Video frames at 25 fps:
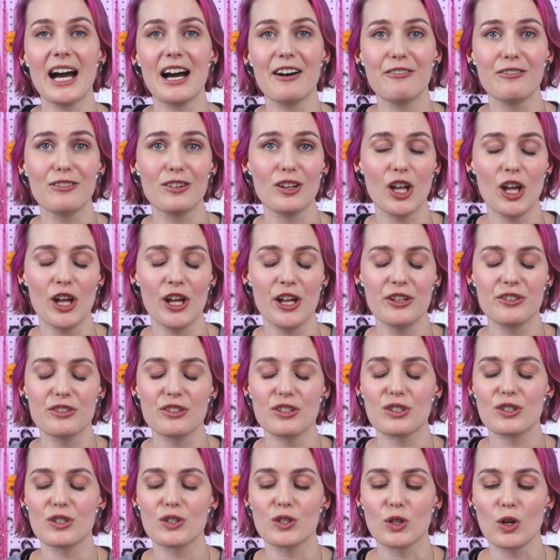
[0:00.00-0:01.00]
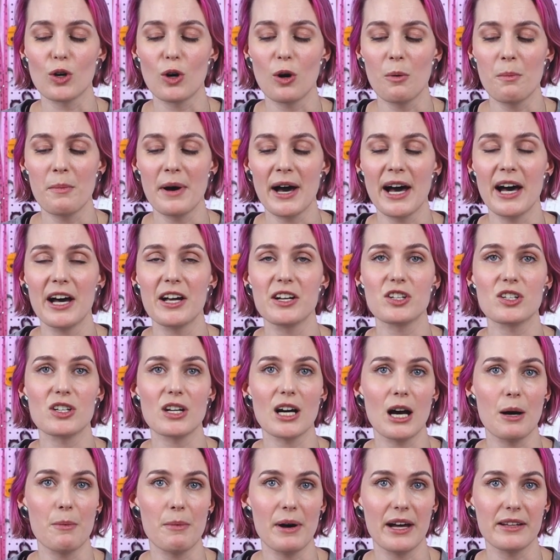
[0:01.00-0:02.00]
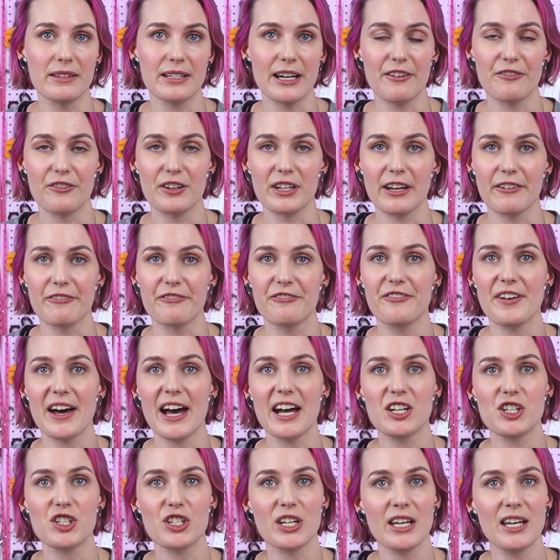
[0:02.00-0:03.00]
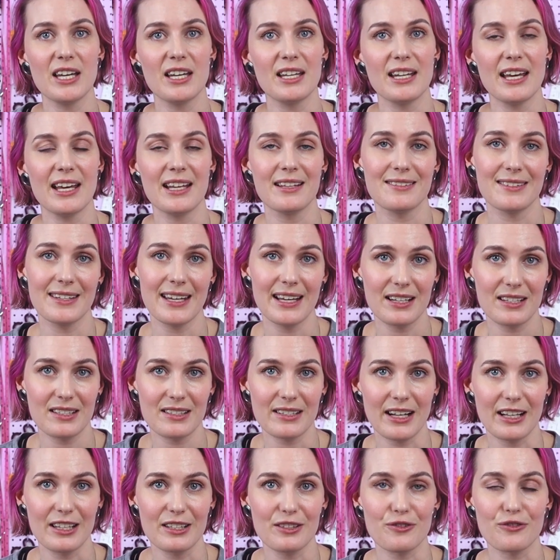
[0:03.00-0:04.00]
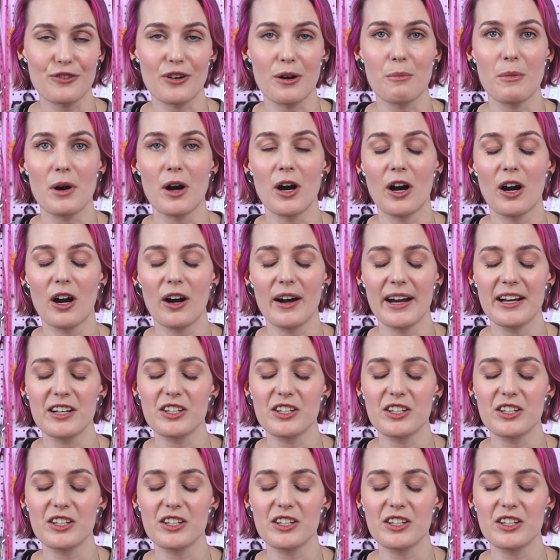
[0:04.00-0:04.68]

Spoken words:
have learned so much about African fashion and textiles from her,